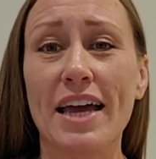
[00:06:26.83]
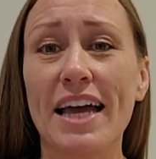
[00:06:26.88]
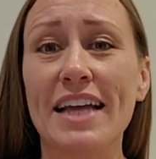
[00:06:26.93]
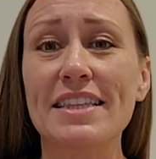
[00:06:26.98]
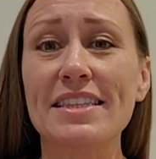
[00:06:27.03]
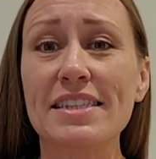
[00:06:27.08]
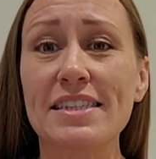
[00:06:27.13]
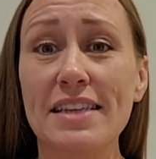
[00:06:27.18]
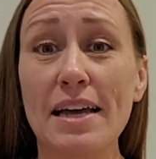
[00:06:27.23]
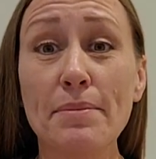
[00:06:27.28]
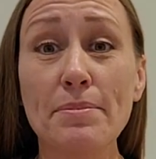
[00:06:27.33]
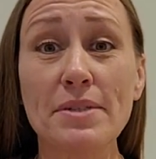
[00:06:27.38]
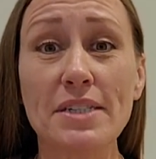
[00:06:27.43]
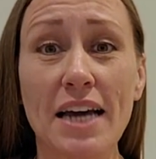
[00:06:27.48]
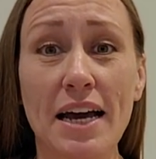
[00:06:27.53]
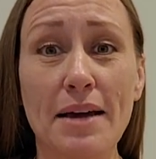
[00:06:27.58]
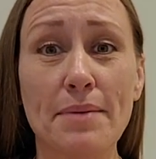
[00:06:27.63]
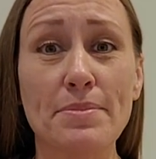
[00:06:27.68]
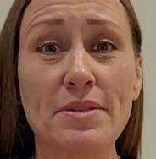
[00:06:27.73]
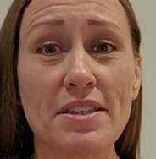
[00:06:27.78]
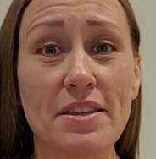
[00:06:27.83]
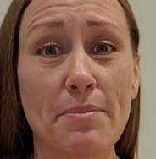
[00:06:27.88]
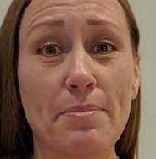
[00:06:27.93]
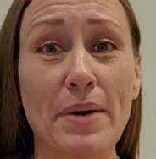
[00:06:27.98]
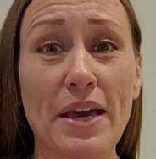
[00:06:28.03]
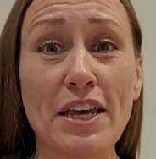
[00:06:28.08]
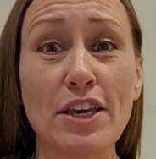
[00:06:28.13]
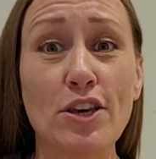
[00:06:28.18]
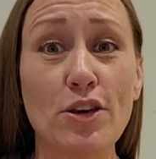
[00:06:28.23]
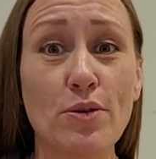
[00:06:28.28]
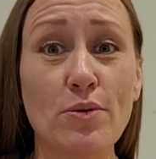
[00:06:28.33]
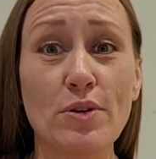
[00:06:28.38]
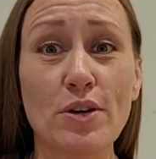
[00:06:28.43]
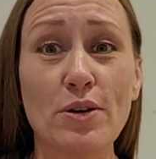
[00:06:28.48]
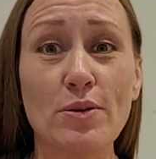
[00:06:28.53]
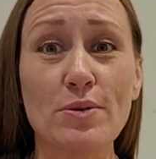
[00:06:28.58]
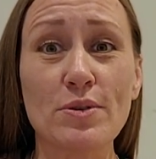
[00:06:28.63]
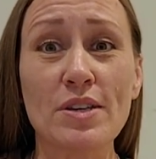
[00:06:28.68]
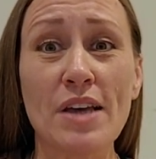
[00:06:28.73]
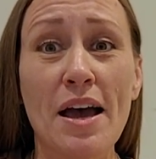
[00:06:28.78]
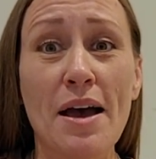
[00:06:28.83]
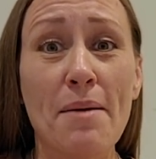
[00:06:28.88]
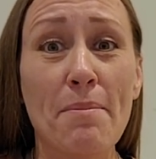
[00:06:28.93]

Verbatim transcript: and sometimes the bank you use